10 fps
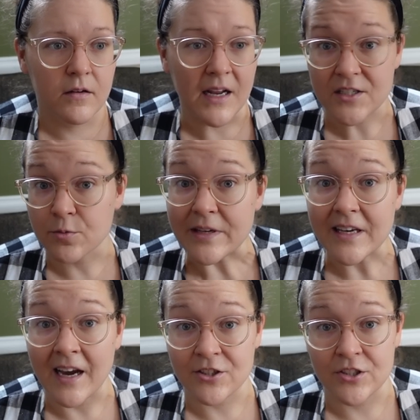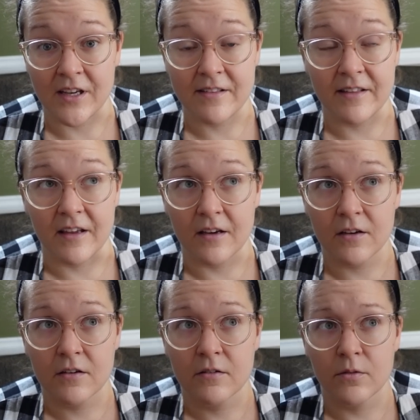next week, actually, I think,
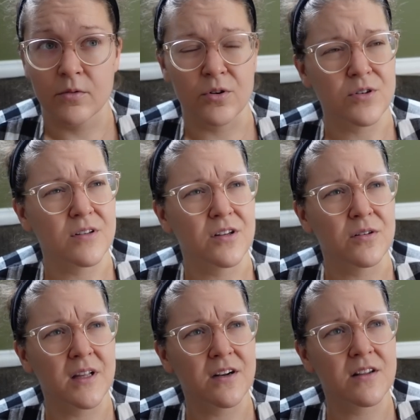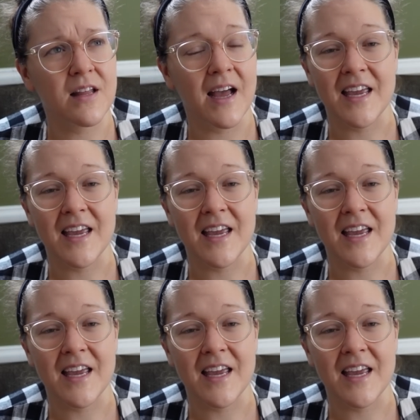or a little later than that.